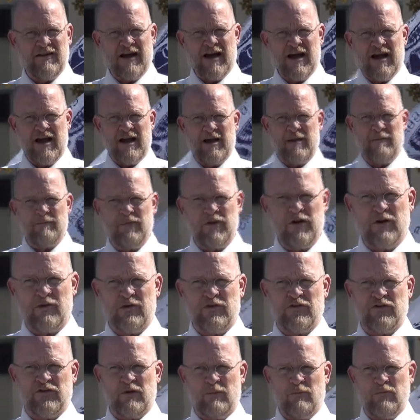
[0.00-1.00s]
time, there
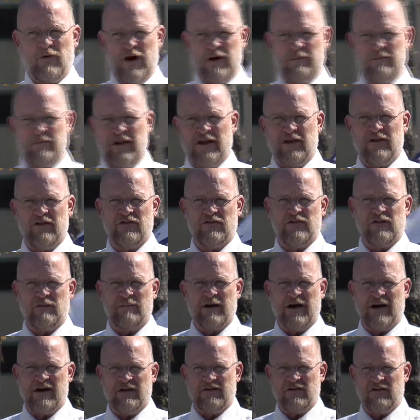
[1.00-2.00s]
was some rumblings
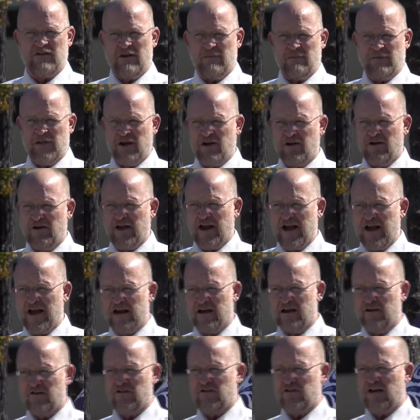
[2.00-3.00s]
about something going
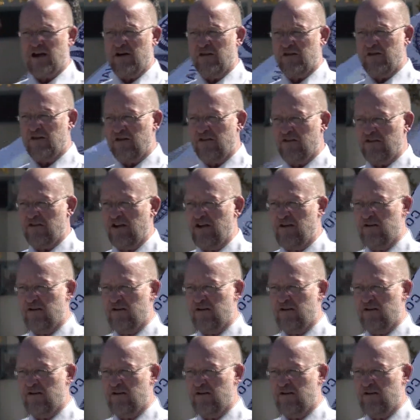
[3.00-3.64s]
on in Southeast